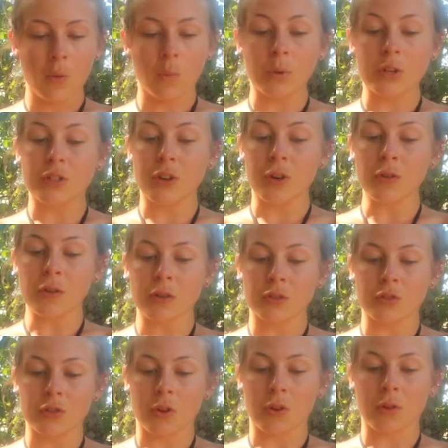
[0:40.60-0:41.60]
We don't
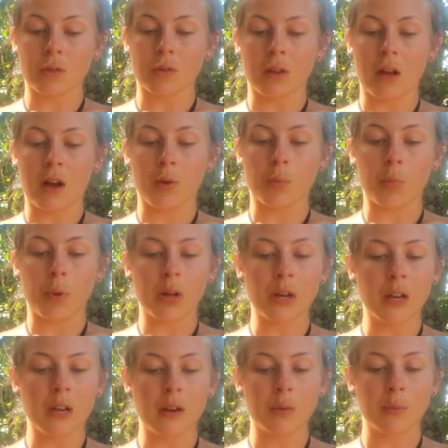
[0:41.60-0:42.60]
control our
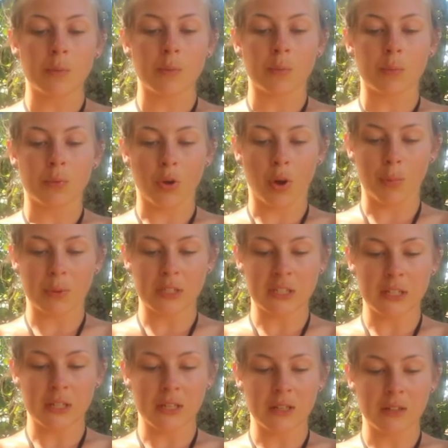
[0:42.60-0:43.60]
body,
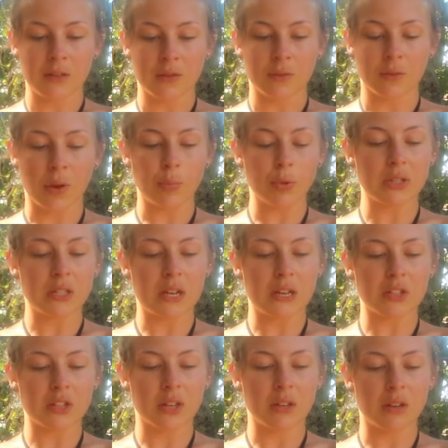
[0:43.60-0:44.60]
property,
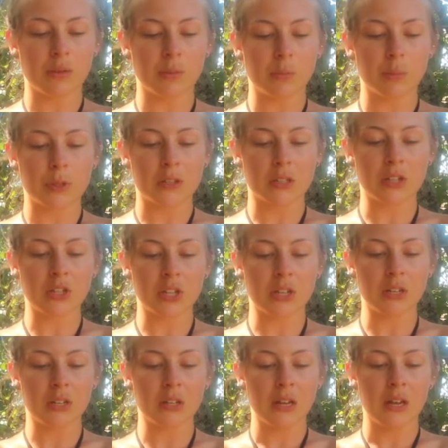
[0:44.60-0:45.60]
reputation,
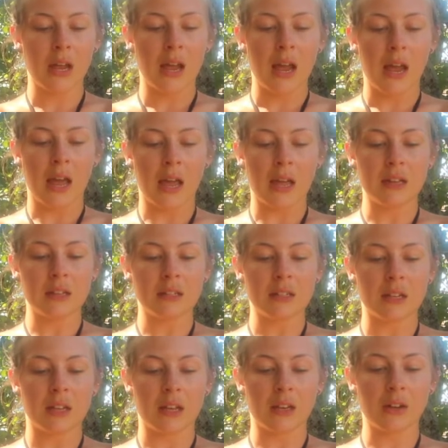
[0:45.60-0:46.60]
position, and,
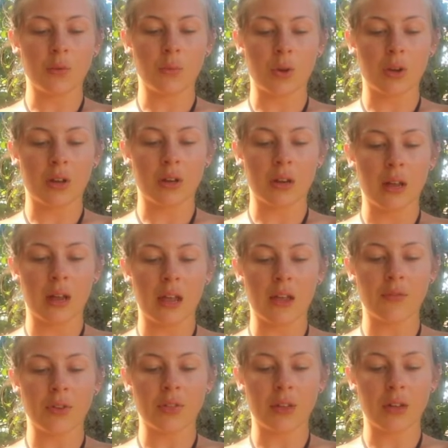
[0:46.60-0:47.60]
in a word,
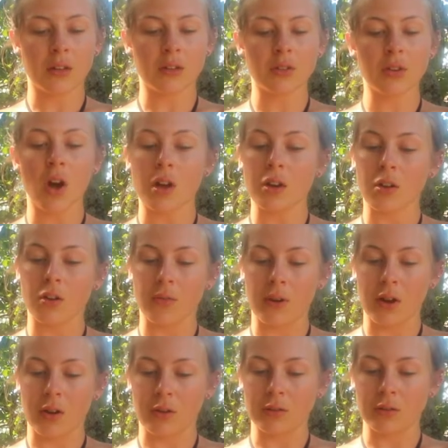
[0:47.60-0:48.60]
everything not of
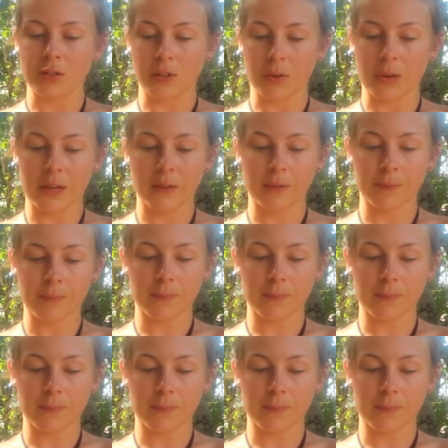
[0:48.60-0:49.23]
our own doing.